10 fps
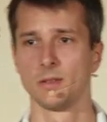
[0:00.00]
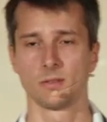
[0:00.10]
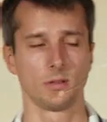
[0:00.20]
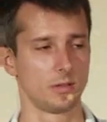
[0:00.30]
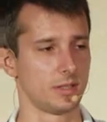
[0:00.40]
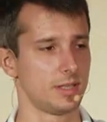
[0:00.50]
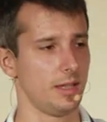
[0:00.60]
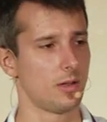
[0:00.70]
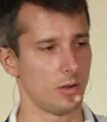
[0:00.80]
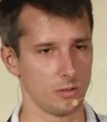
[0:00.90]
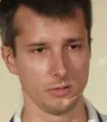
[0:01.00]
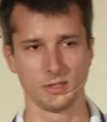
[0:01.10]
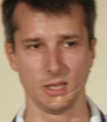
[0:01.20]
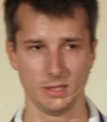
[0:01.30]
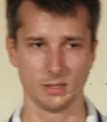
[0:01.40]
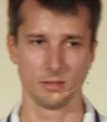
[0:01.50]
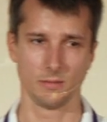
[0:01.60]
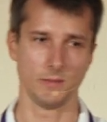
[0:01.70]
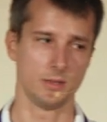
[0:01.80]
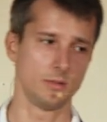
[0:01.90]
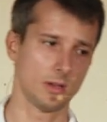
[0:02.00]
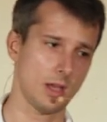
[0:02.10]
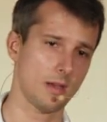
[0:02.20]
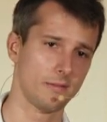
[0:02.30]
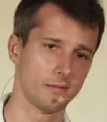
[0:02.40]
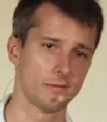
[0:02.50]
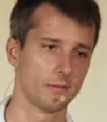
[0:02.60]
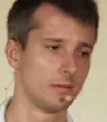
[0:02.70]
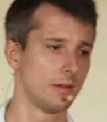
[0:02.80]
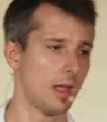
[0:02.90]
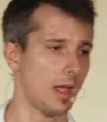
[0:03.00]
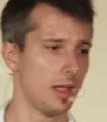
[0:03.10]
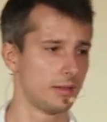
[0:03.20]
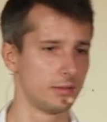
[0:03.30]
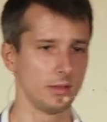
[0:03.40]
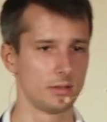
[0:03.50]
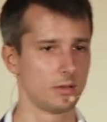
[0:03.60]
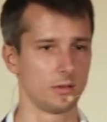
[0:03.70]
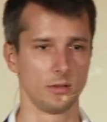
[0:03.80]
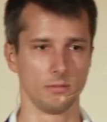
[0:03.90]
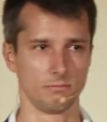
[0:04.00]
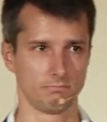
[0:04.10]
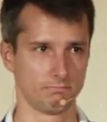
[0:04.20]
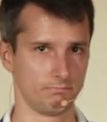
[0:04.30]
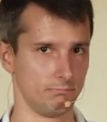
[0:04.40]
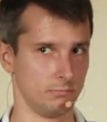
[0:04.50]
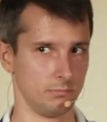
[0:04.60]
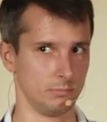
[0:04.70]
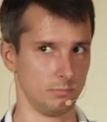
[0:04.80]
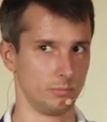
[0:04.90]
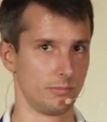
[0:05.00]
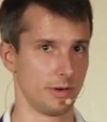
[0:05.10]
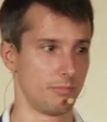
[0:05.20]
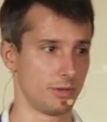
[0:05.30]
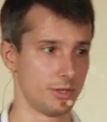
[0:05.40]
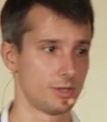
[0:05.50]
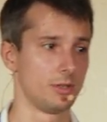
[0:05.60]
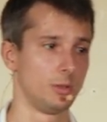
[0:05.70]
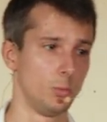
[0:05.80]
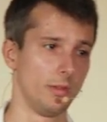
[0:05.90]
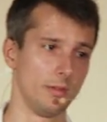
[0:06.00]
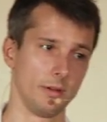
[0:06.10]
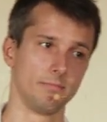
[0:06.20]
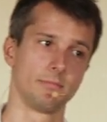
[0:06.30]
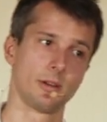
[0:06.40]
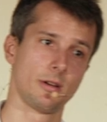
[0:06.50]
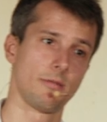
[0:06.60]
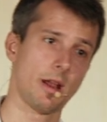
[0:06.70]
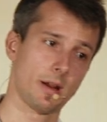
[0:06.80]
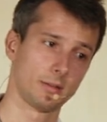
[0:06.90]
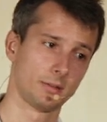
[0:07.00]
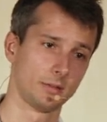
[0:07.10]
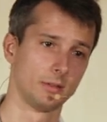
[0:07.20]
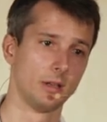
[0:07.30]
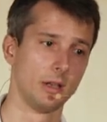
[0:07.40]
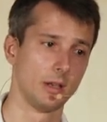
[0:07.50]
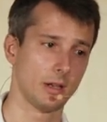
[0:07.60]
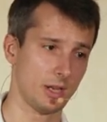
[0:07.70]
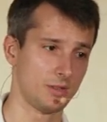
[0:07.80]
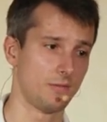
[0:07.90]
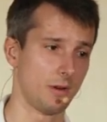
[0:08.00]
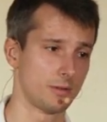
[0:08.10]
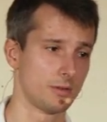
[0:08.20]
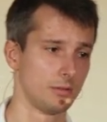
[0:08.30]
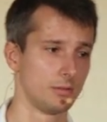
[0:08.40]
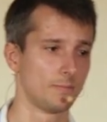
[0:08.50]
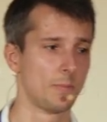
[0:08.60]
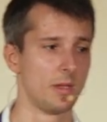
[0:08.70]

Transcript: So it's gonna take all your data that you have and it's gonna um, repartition it with the correct hash function.